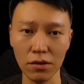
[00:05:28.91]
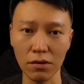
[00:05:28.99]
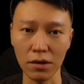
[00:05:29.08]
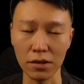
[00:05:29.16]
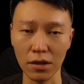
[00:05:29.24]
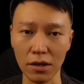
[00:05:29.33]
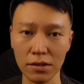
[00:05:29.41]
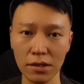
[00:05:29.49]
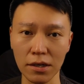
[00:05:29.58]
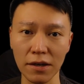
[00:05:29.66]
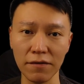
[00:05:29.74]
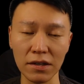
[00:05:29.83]
you are
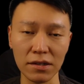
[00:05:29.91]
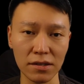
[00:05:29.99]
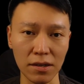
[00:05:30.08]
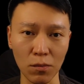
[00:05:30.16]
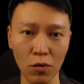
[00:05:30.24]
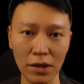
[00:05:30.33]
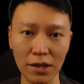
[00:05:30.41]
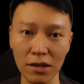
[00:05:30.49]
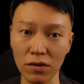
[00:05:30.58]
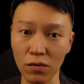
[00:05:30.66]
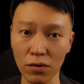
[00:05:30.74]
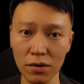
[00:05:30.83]
not giving someone
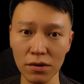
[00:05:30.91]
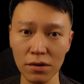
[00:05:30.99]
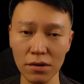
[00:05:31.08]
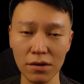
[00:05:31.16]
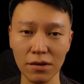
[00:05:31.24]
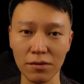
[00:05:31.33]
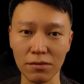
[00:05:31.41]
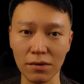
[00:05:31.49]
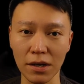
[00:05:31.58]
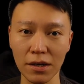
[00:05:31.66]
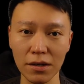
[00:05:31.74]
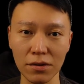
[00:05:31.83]
an order,
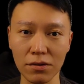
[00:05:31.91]
right?